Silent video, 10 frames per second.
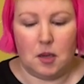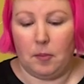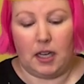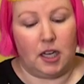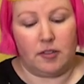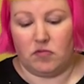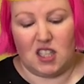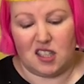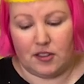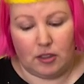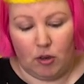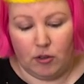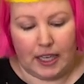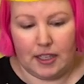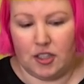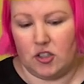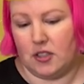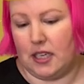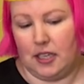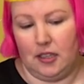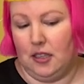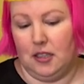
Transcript: But there's nothing wrong with that. It's just a